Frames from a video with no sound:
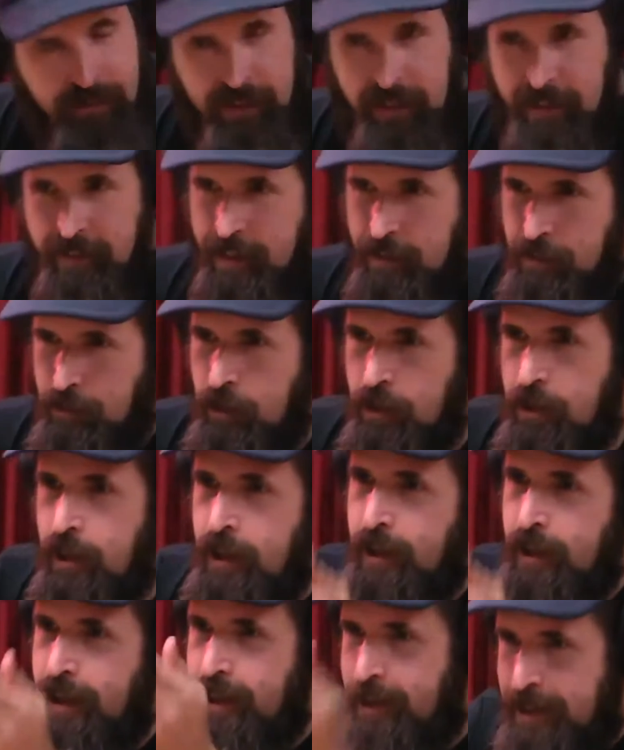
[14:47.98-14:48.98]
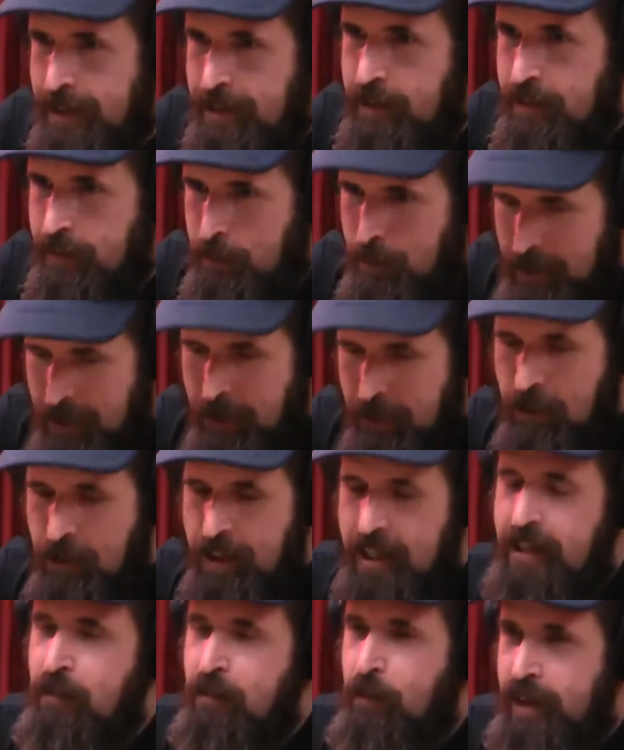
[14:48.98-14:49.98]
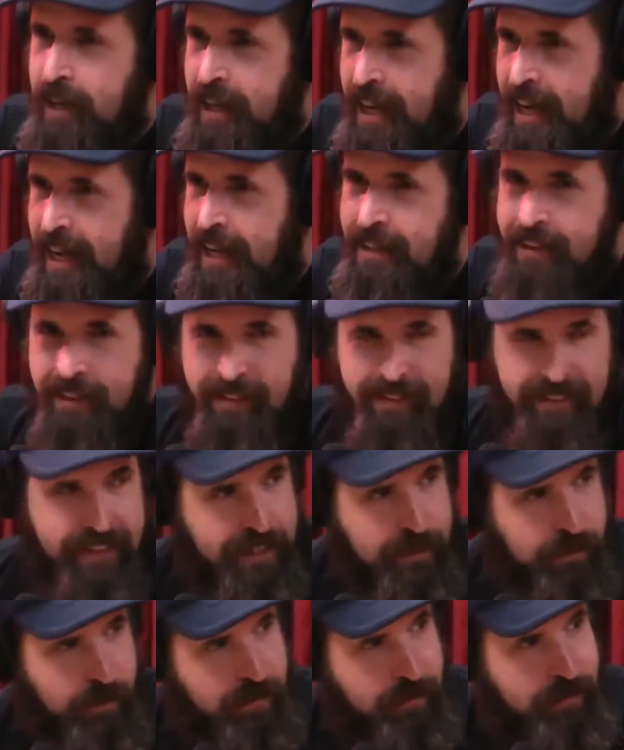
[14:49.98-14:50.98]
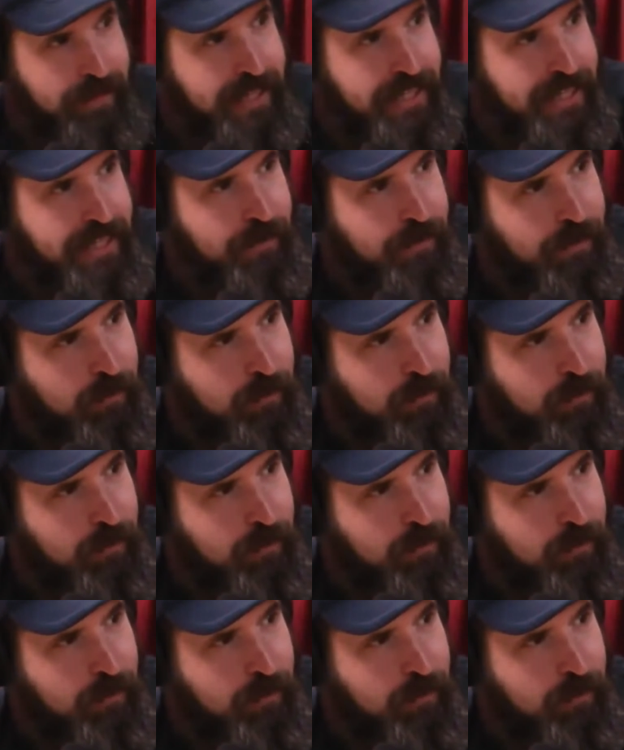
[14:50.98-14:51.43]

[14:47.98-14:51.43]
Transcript: The district. Bill Clinton went and had this secret meeting with